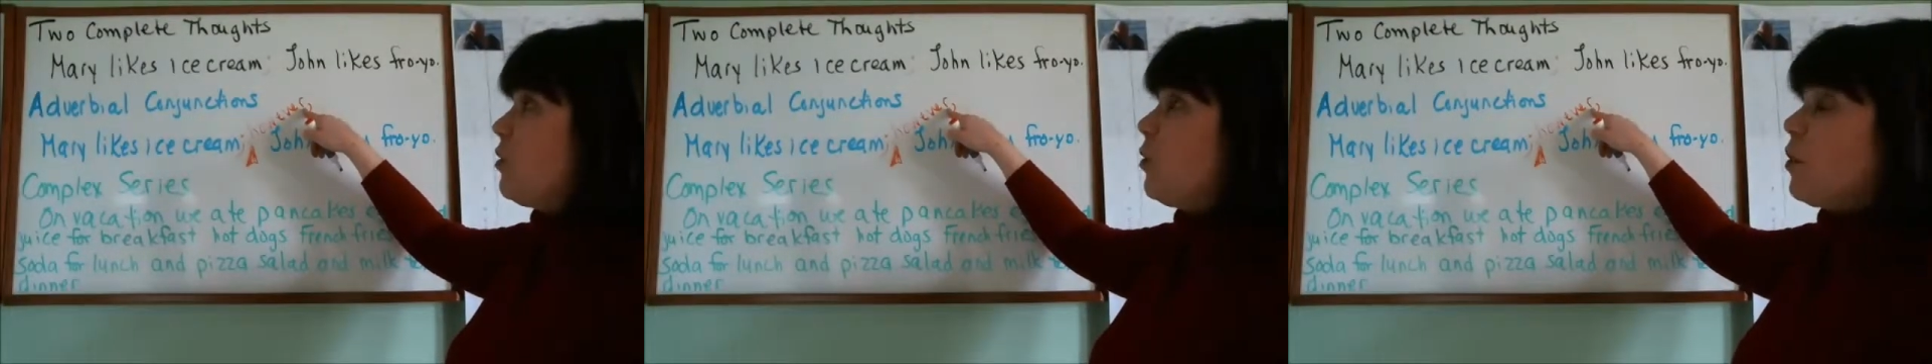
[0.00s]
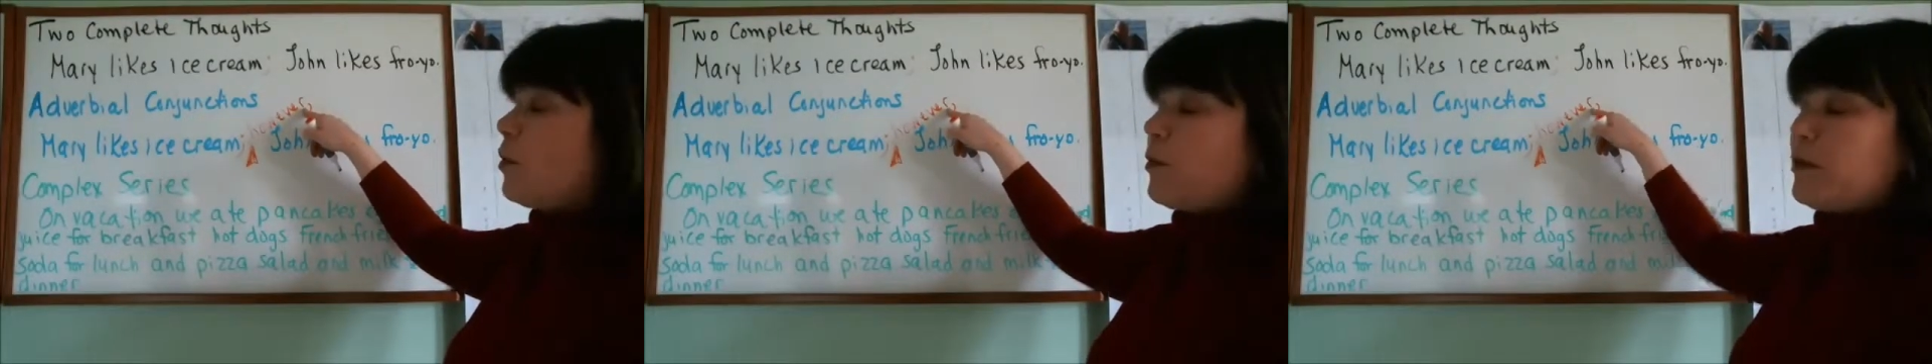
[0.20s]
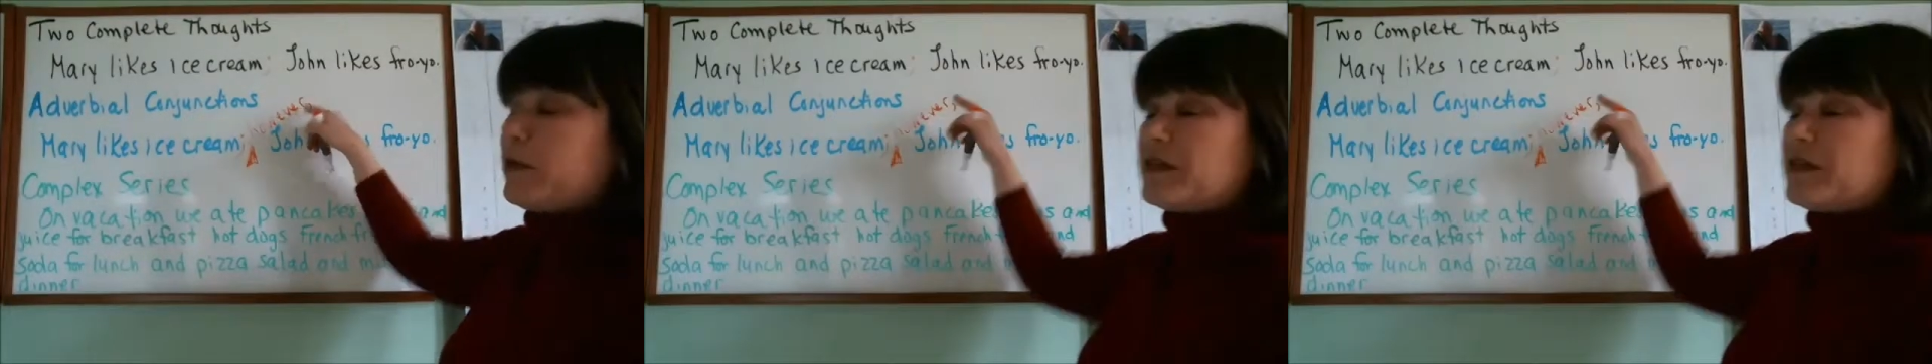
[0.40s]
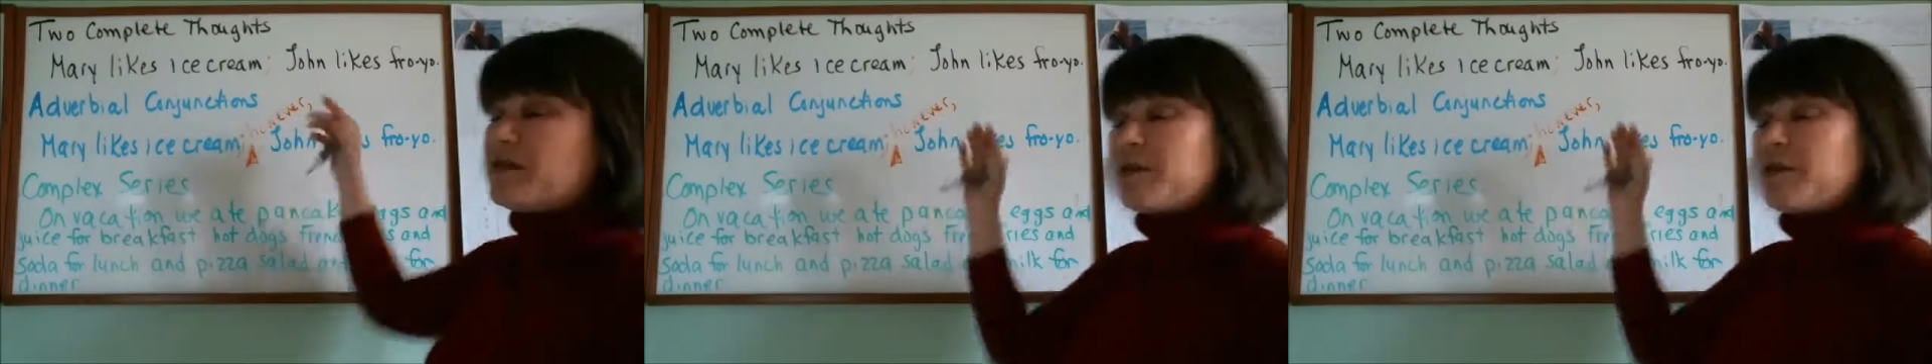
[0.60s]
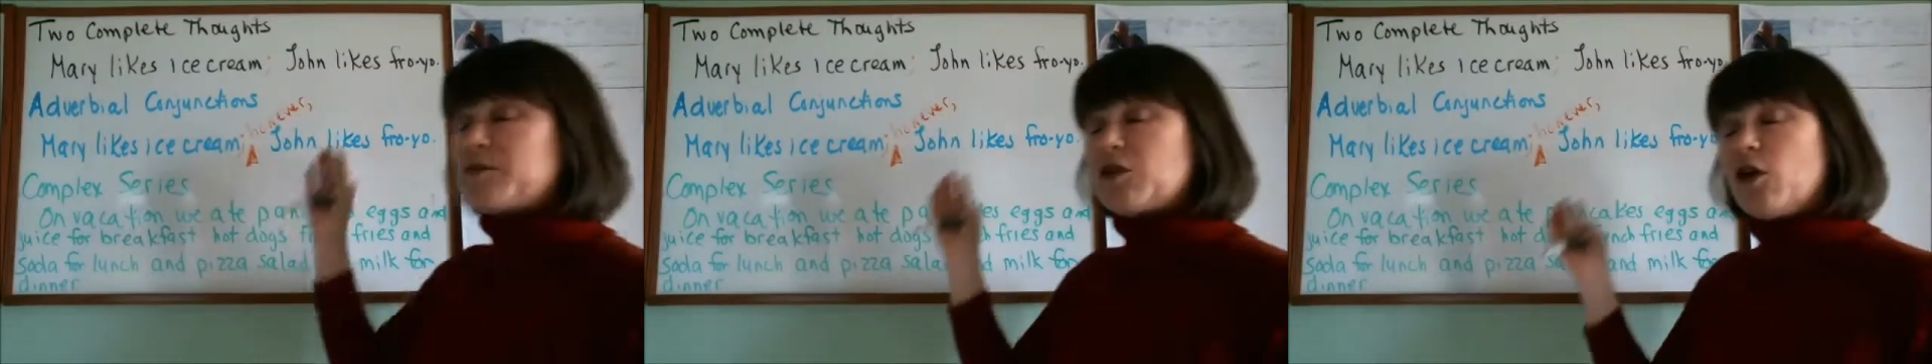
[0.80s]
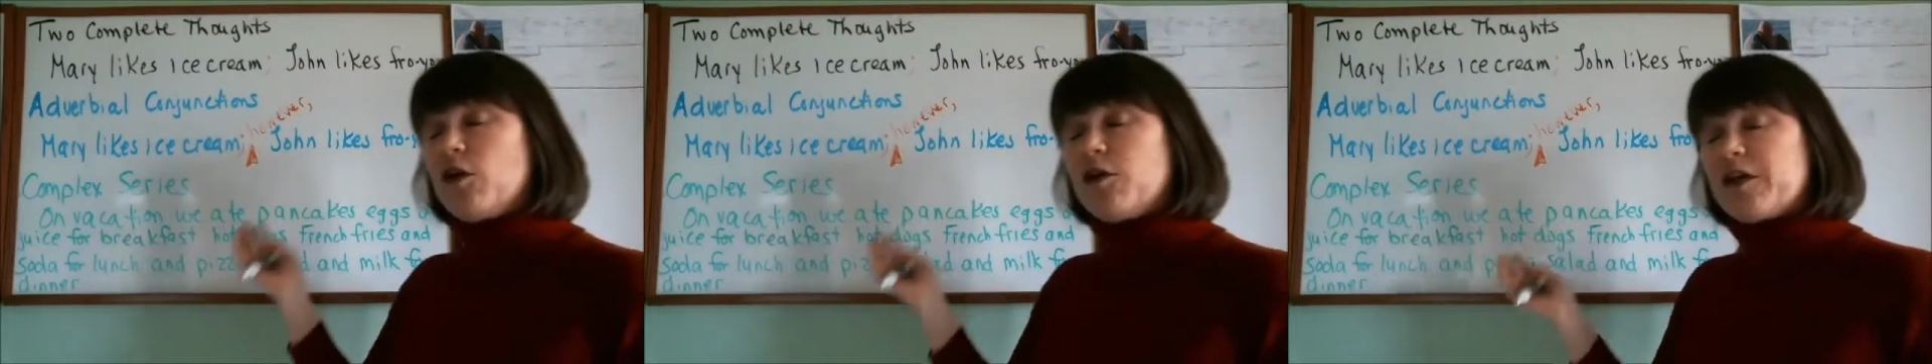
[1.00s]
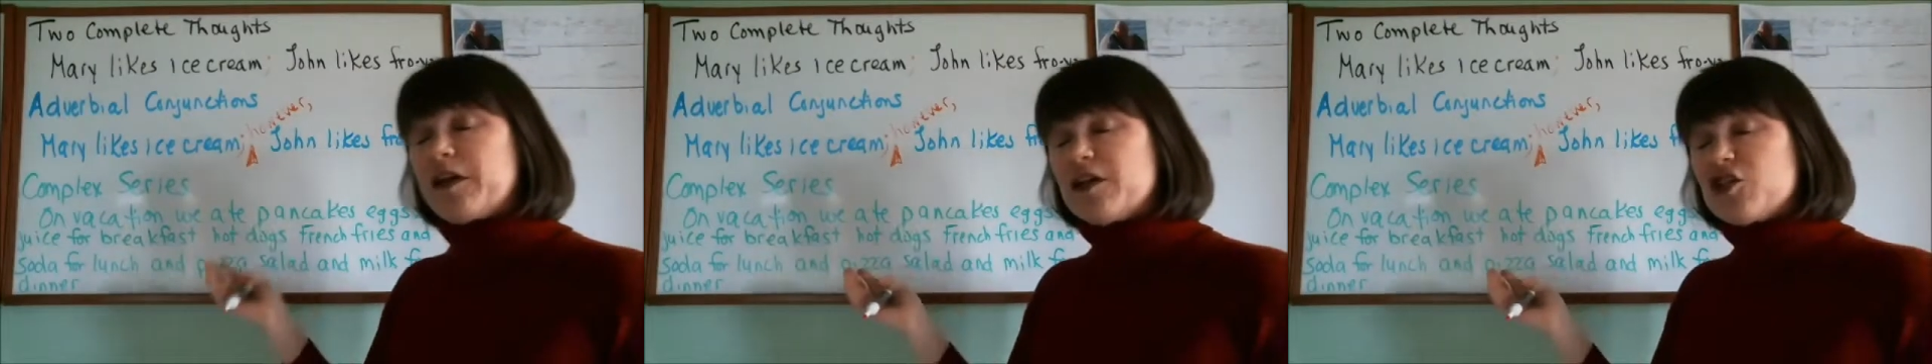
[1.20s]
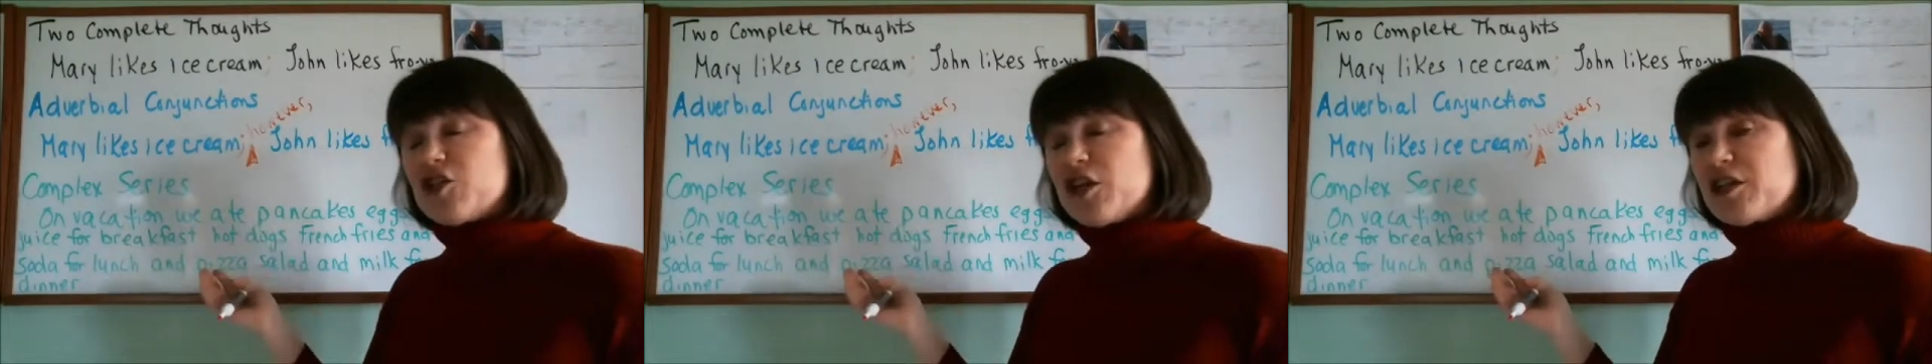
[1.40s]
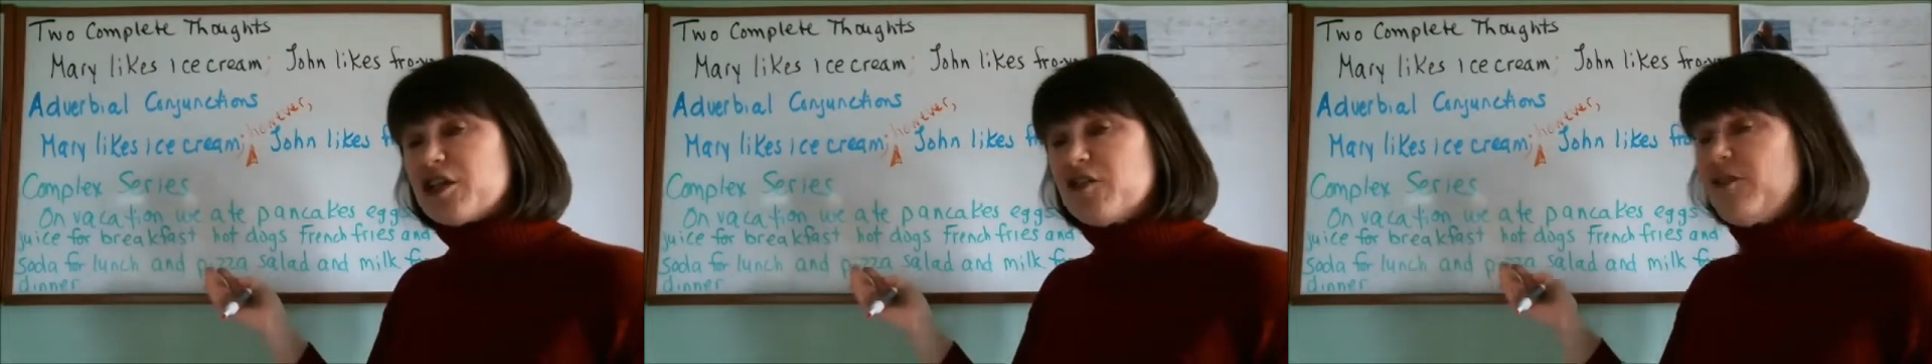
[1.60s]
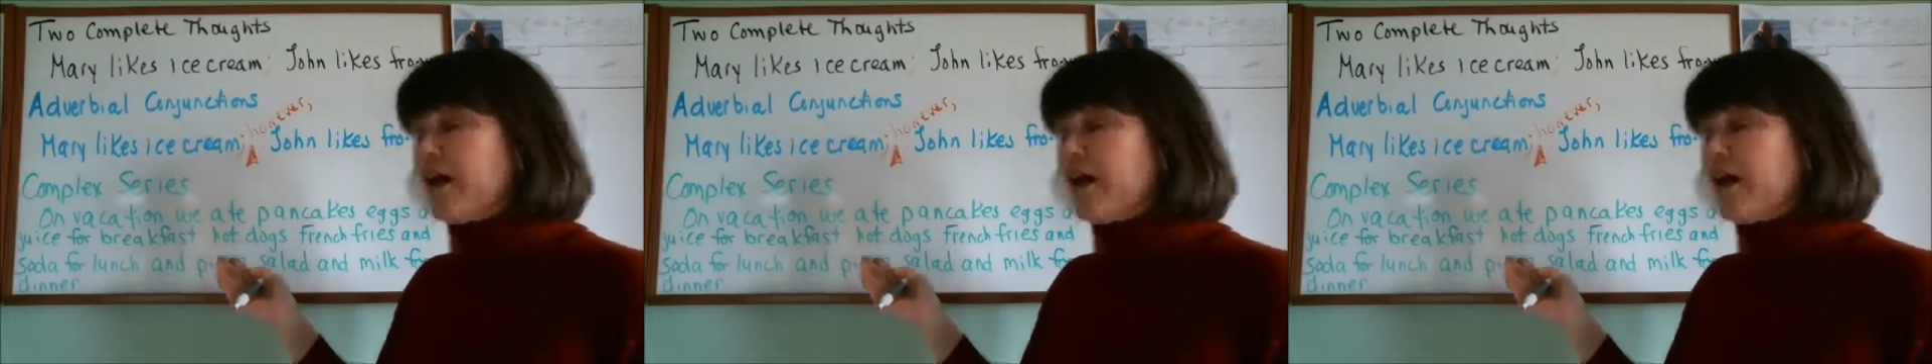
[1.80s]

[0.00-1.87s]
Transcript: or what we sometimes call the conjunctive